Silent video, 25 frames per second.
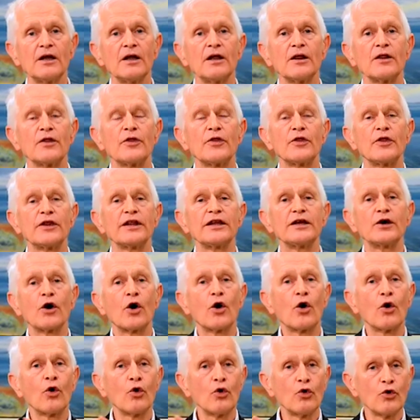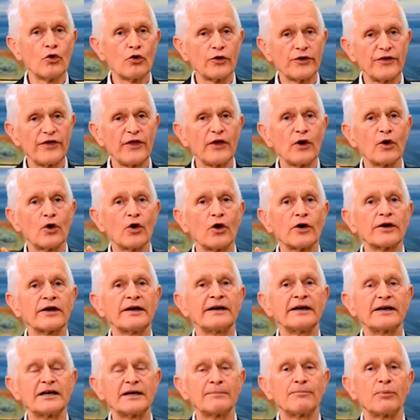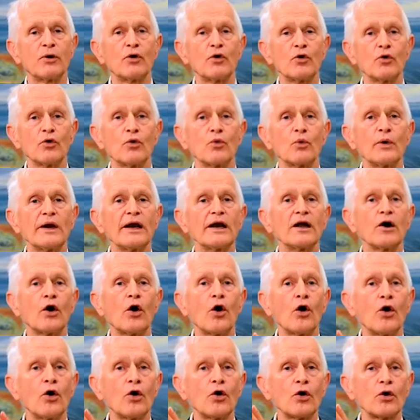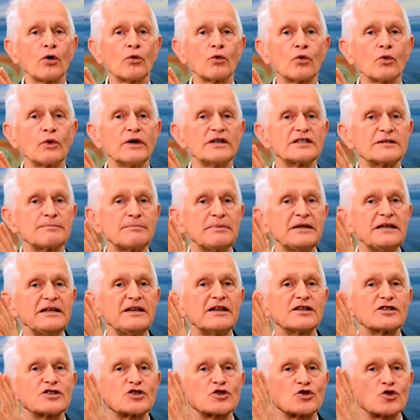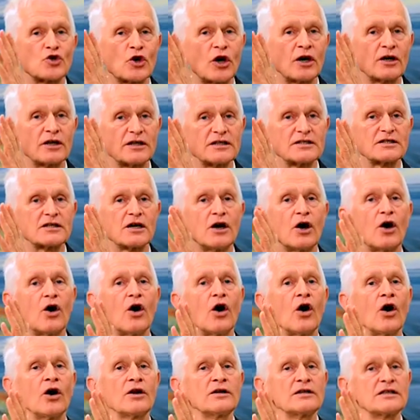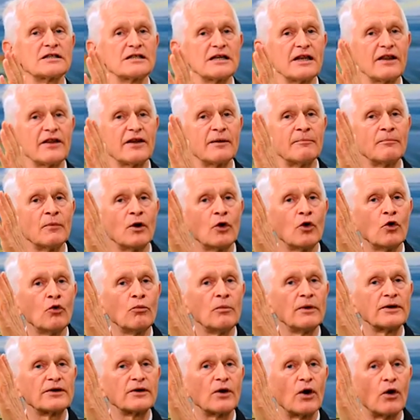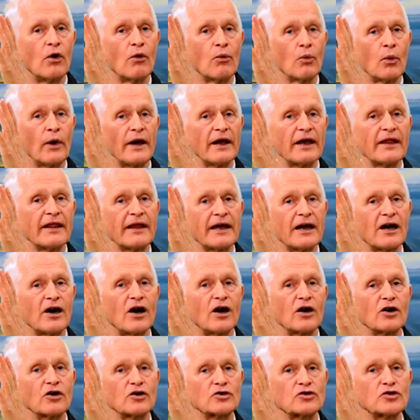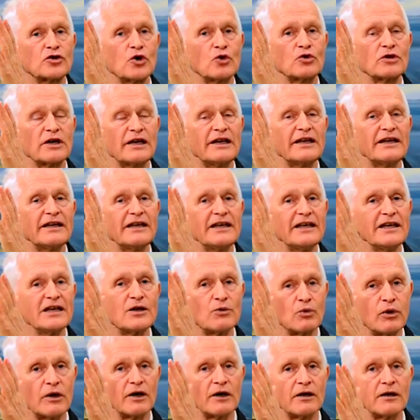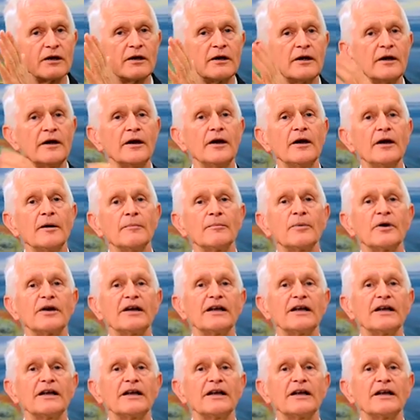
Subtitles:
the ordinary pole will always be the strongest until the moment where they are totally equal. But